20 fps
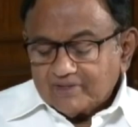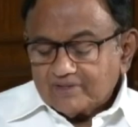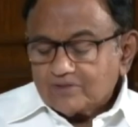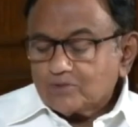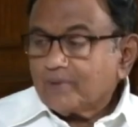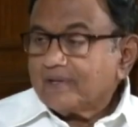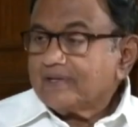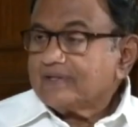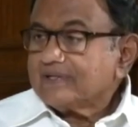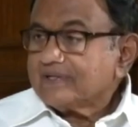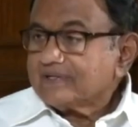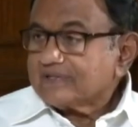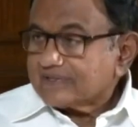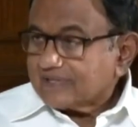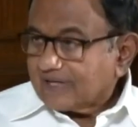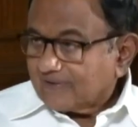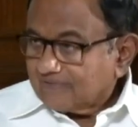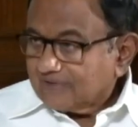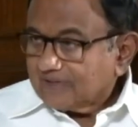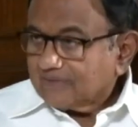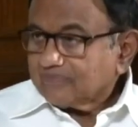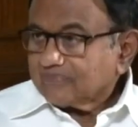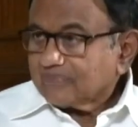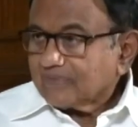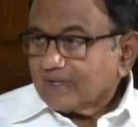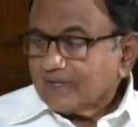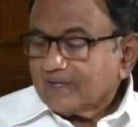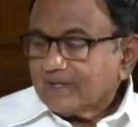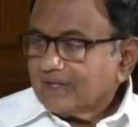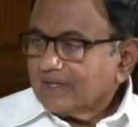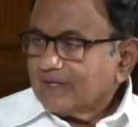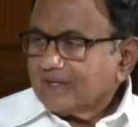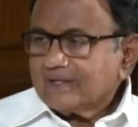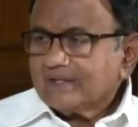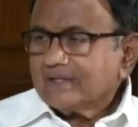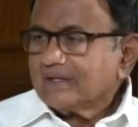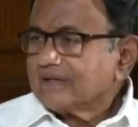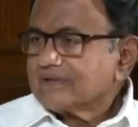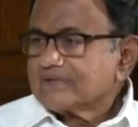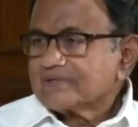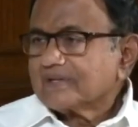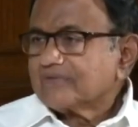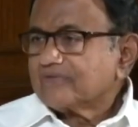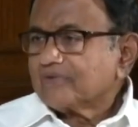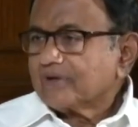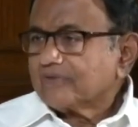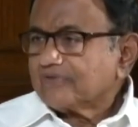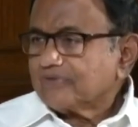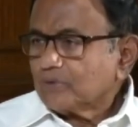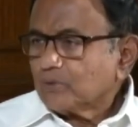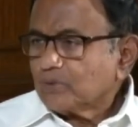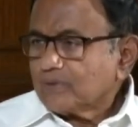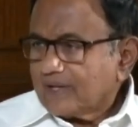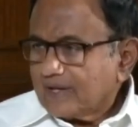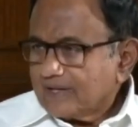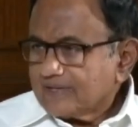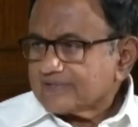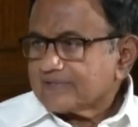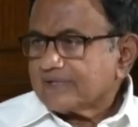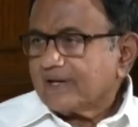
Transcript: 27, hears it for a few days,